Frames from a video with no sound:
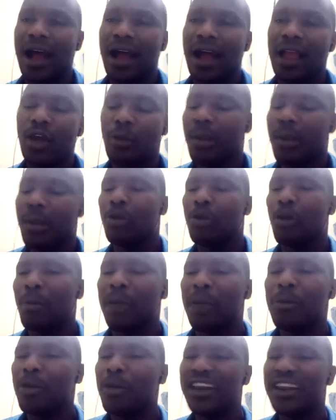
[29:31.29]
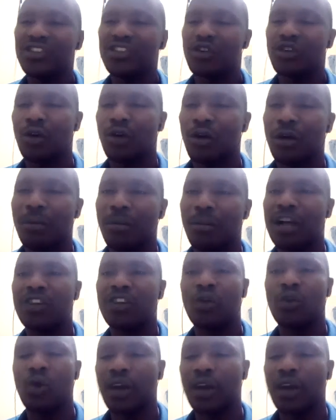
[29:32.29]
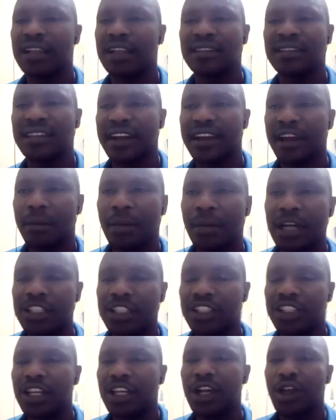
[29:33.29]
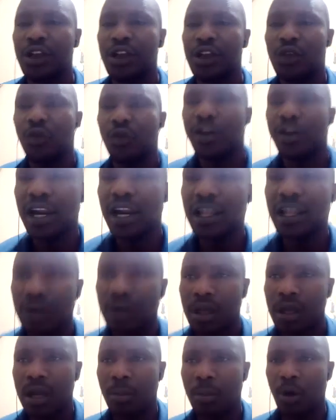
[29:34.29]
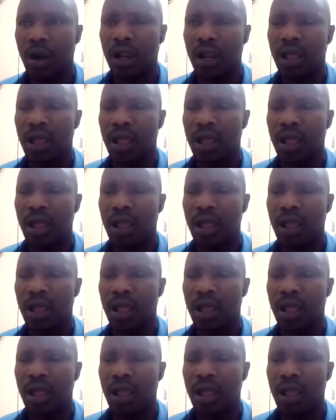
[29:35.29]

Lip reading: Or maybe you didn't know, but you walk in the second match, you realize, come on,